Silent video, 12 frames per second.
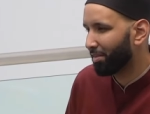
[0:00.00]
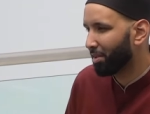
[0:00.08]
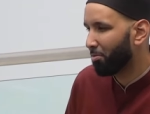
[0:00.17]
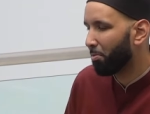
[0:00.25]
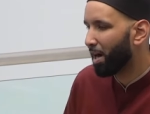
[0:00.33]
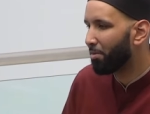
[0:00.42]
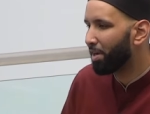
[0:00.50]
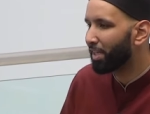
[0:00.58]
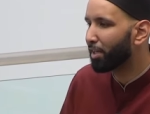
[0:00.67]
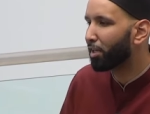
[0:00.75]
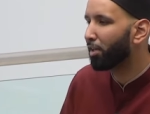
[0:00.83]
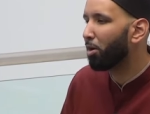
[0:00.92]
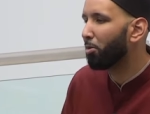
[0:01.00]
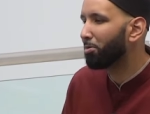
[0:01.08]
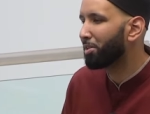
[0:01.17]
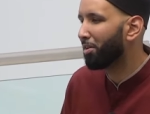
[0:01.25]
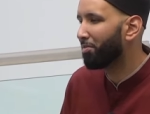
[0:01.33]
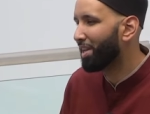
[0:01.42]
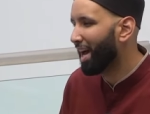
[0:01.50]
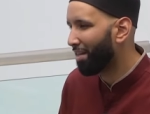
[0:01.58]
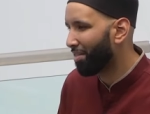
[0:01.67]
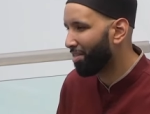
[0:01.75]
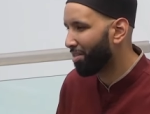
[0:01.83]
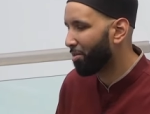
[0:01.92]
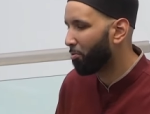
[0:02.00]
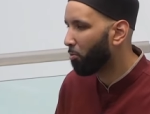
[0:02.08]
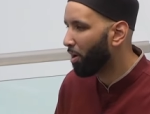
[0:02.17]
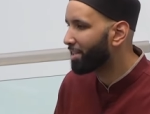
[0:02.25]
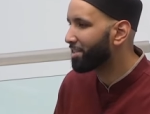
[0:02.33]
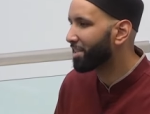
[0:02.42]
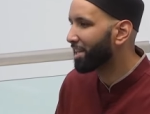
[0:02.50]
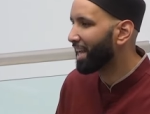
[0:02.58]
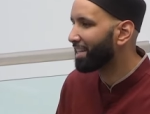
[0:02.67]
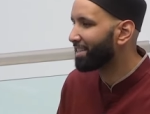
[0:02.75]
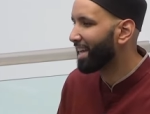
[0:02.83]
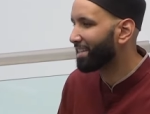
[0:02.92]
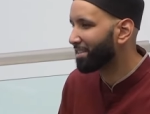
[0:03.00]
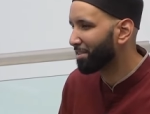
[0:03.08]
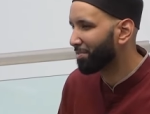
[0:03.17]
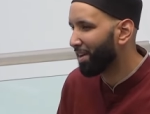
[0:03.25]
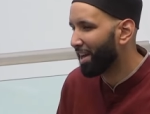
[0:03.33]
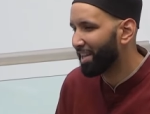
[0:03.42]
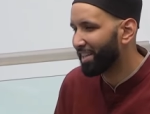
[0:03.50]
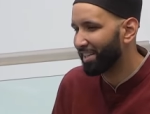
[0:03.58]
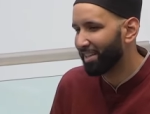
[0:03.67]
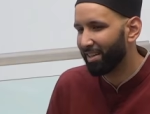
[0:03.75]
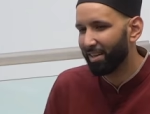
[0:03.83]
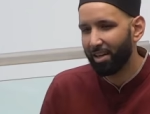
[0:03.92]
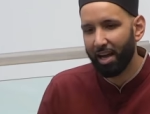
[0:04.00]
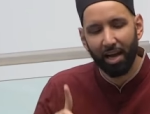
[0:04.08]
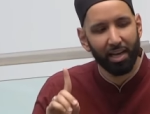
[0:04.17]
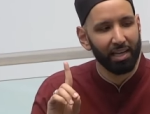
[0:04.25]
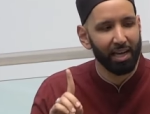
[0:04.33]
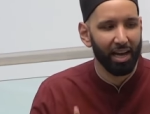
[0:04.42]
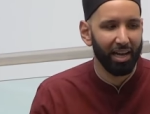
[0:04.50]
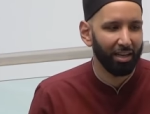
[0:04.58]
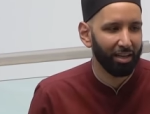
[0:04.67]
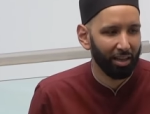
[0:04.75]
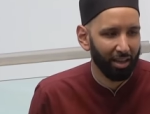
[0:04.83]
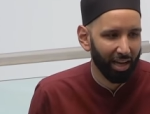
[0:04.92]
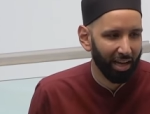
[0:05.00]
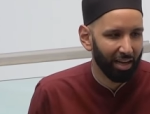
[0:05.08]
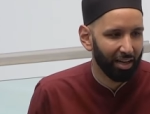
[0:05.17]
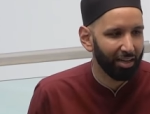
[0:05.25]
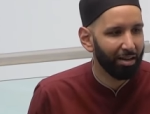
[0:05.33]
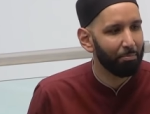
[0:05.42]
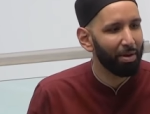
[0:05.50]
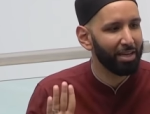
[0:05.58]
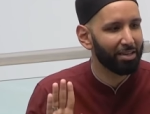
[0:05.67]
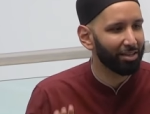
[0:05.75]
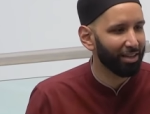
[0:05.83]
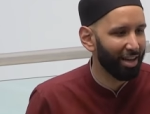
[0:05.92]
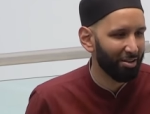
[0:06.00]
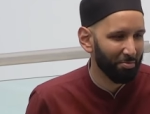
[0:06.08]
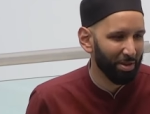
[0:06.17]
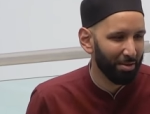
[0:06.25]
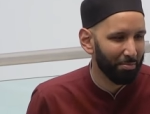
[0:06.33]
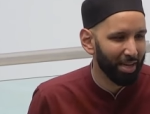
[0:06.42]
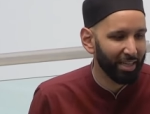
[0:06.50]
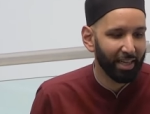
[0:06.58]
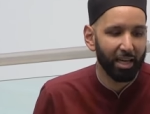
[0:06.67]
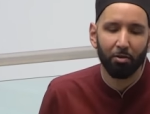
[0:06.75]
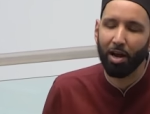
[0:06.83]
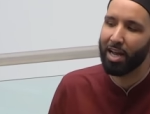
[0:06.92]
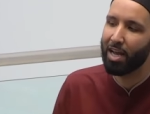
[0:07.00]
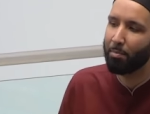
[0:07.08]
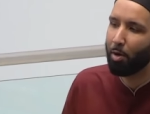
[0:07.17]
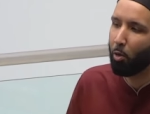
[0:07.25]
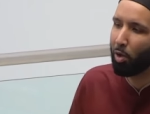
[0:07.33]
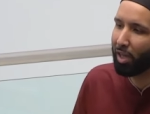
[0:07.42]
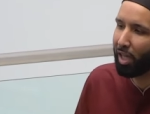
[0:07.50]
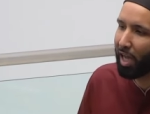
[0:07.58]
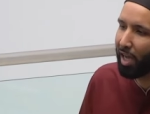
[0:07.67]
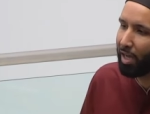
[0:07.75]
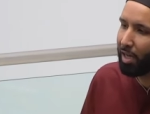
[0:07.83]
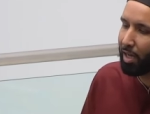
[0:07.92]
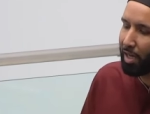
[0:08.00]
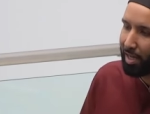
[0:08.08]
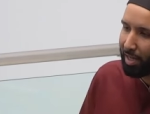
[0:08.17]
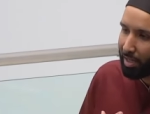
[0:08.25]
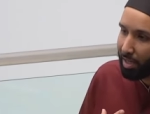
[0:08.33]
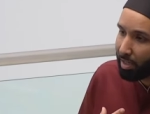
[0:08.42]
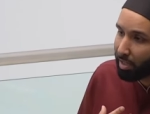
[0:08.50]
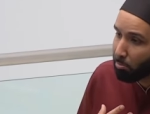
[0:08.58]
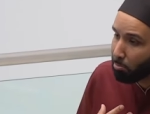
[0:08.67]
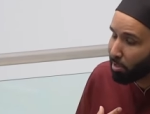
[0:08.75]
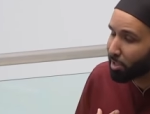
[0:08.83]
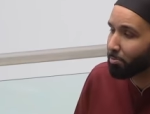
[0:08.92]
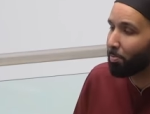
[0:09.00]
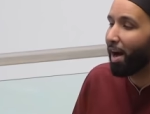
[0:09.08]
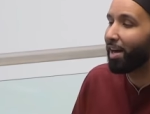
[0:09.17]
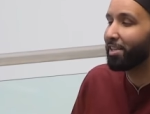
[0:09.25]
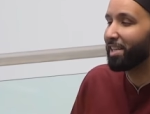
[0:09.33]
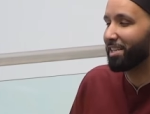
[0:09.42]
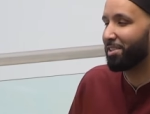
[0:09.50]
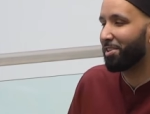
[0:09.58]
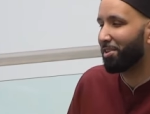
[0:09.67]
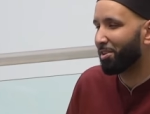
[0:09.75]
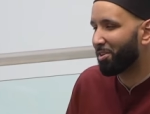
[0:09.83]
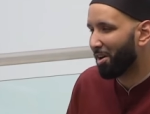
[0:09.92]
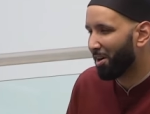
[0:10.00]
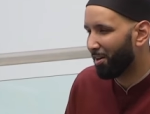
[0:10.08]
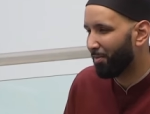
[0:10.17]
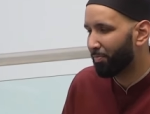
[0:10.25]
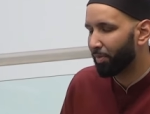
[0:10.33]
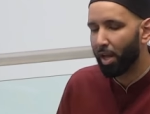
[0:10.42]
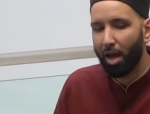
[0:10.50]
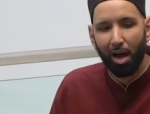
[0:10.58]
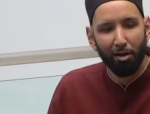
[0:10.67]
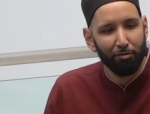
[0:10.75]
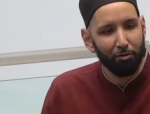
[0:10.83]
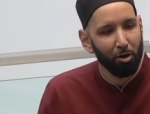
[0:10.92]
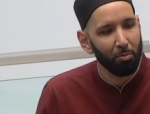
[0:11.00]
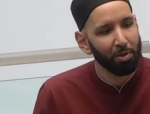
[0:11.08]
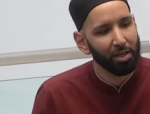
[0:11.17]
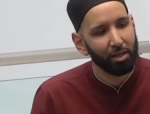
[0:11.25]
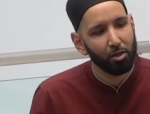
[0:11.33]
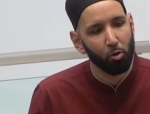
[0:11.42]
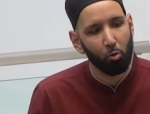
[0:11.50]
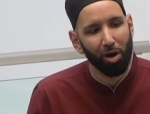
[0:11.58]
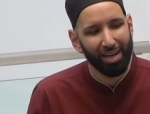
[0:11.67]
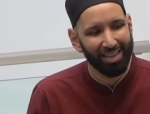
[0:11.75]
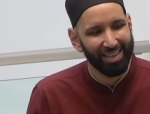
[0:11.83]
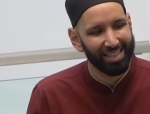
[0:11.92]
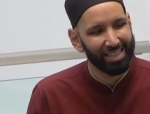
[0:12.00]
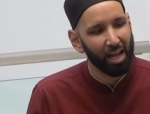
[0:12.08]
wearing the clothes of death, once again testifying, La ilaha illallah, labbaik Allahumma labbaik, here I am, O Allah, responding to your call, affirming your oneness,